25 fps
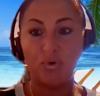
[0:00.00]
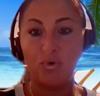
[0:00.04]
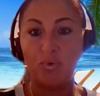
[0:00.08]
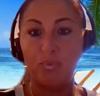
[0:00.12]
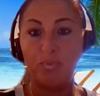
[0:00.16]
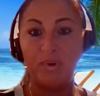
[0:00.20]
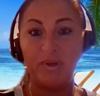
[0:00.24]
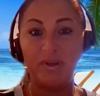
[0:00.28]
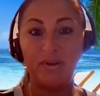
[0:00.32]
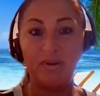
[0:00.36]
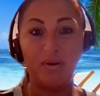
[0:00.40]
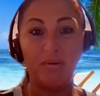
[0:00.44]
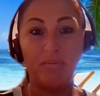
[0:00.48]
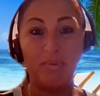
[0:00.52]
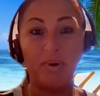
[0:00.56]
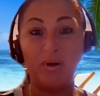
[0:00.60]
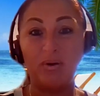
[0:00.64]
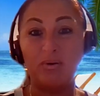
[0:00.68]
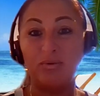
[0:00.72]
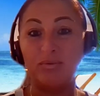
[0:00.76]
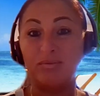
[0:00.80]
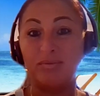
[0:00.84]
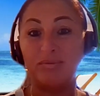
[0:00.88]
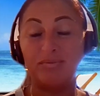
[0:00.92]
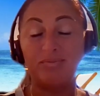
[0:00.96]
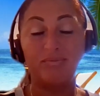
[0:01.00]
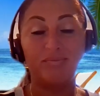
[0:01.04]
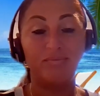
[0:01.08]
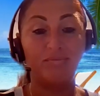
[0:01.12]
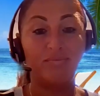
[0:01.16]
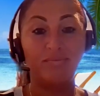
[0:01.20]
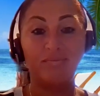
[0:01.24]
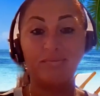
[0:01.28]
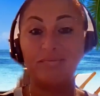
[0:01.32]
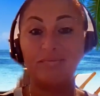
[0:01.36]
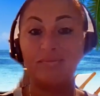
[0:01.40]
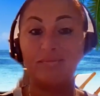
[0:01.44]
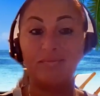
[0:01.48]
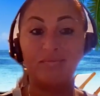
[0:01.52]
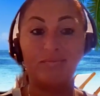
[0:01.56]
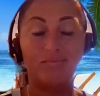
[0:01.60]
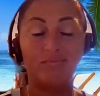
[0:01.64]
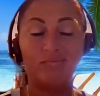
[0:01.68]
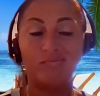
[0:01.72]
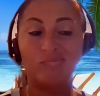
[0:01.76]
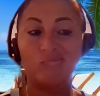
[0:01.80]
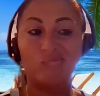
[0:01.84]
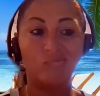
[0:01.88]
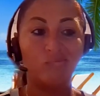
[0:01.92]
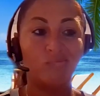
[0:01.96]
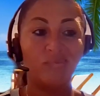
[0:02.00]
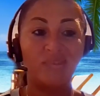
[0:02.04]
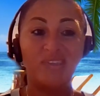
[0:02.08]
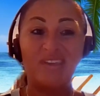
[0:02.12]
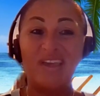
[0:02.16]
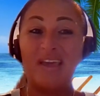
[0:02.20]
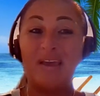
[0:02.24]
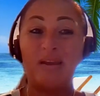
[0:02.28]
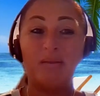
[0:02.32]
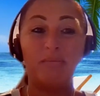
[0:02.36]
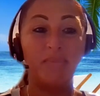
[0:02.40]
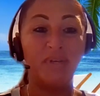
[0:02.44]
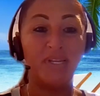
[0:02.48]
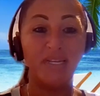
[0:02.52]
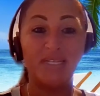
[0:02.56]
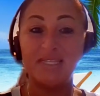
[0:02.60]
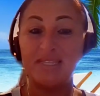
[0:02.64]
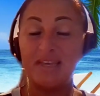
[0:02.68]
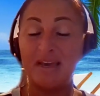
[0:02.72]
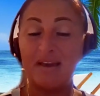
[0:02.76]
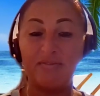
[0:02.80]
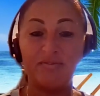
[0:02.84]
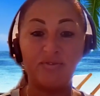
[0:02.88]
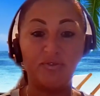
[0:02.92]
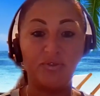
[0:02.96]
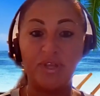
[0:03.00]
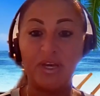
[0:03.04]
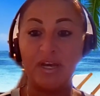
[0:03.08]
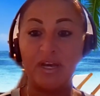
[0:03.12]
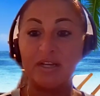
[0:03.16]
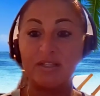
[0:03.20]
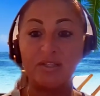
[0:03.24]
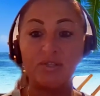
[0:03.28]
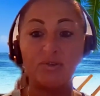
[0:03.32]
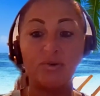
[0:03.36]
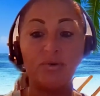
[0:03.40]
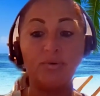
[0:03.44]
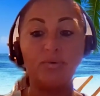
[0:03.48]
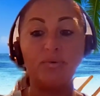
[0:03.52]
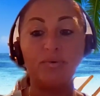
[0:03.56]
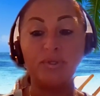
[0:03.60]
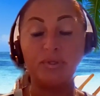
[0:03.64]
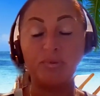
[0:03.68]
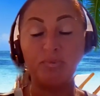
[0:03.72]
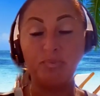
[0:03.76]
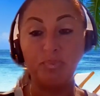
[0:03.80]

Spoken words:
open about 10 minutes after that. So it was